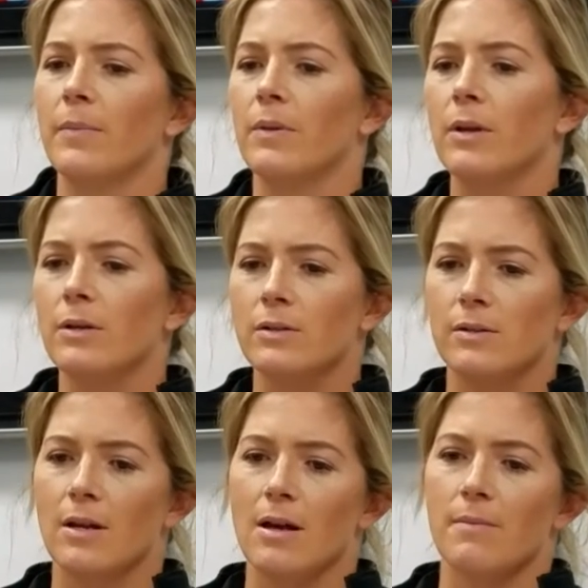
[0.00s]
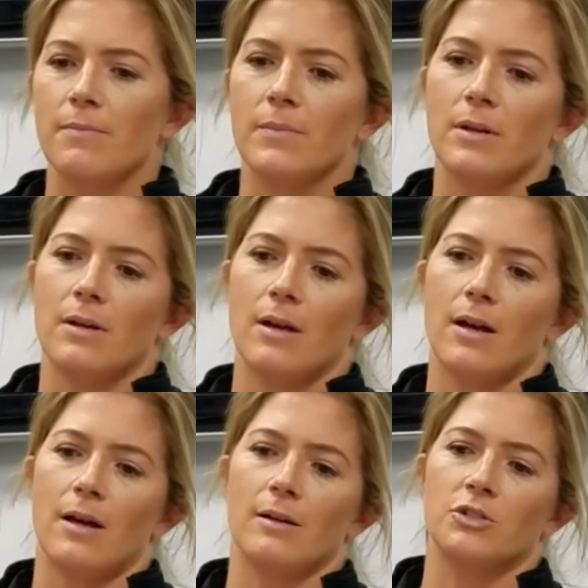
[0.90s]
There's some
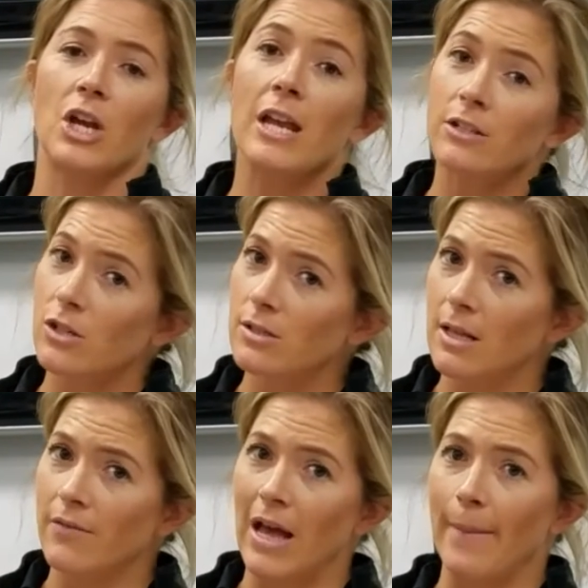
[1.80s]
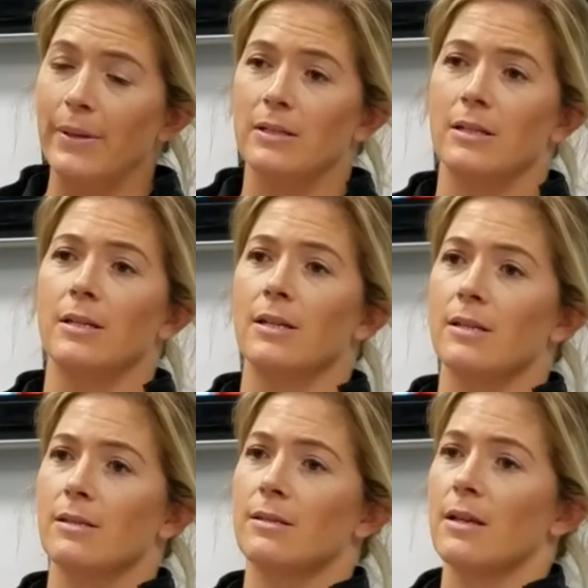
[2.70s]
changes that have happened in
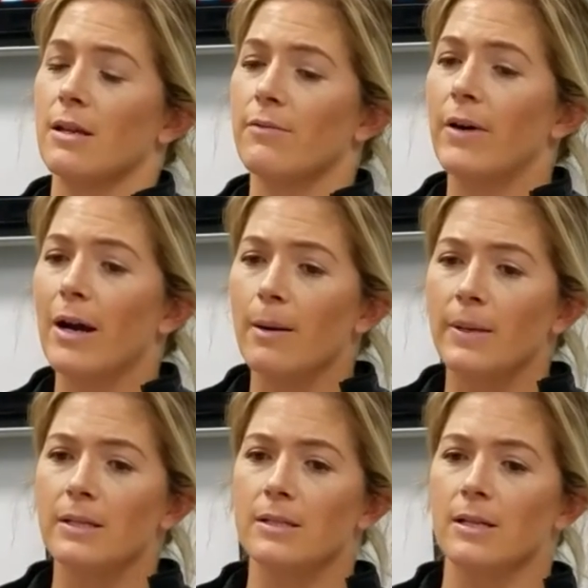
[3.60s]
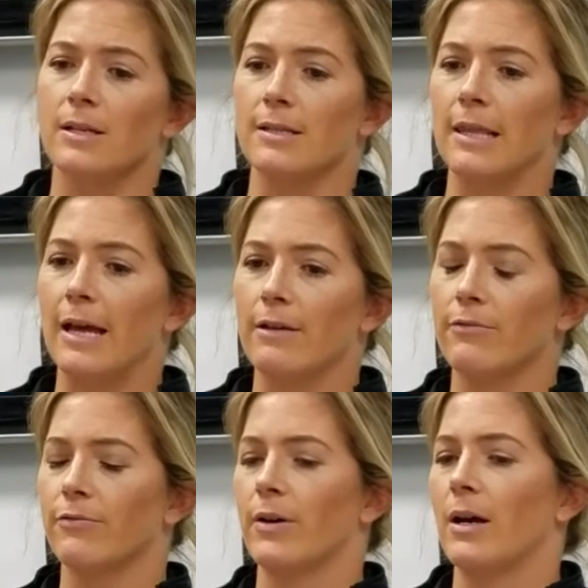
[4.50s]
his environment, in his
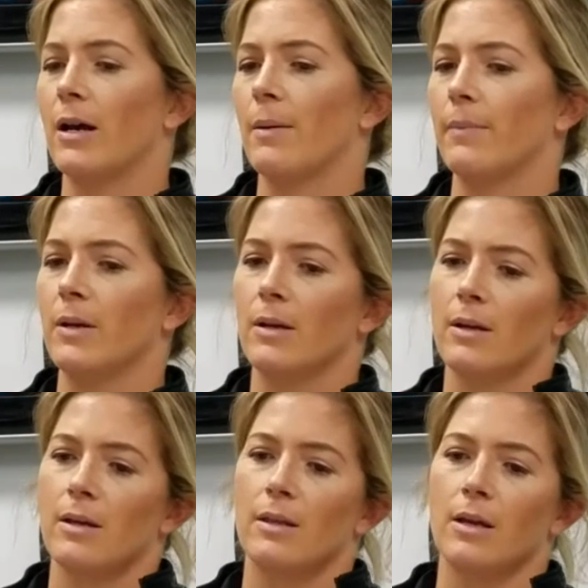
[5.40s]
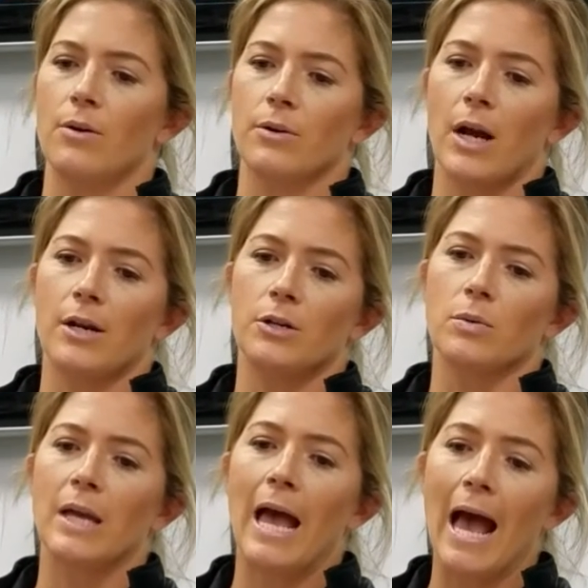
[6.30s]
life. The owner got a new
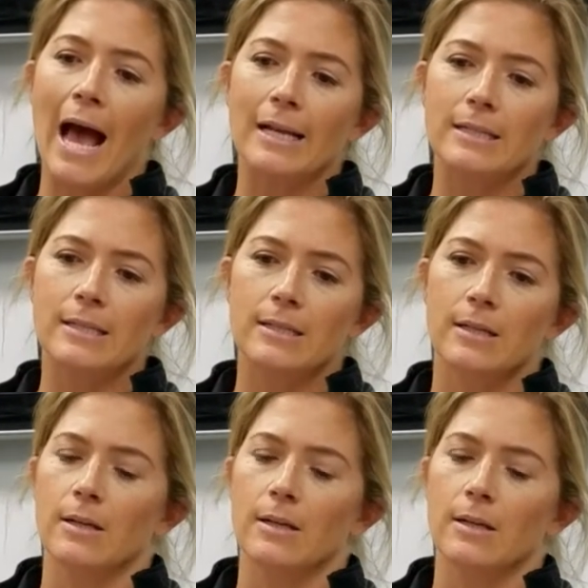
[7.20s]
cat.